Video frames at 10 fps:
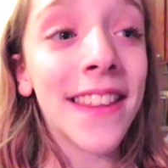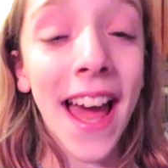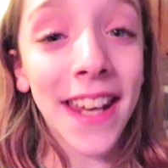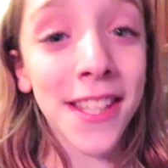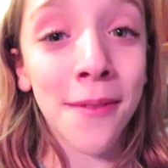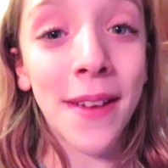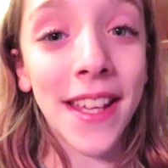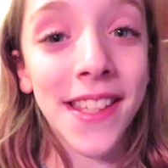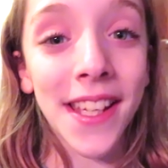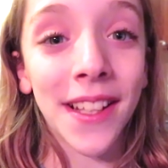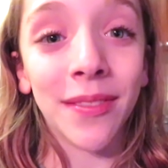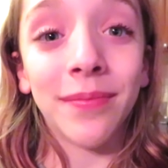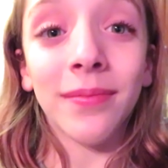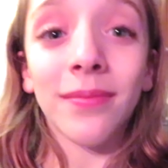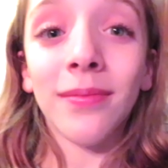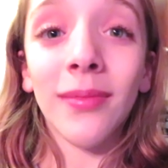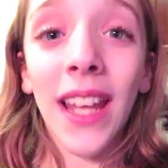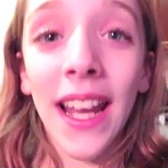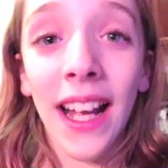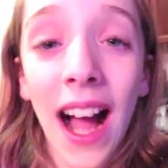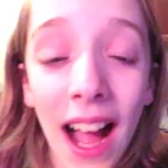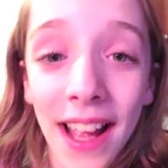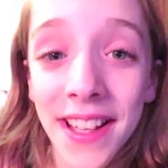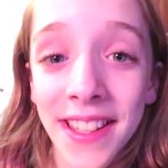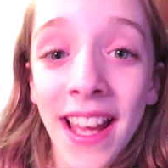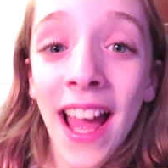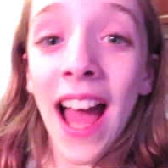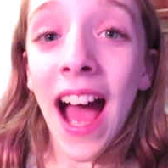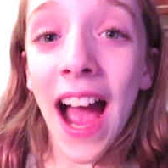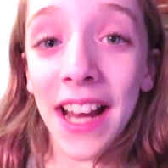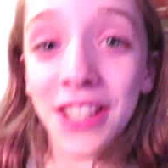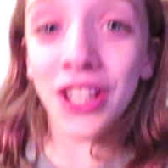That is amazing. And guys, I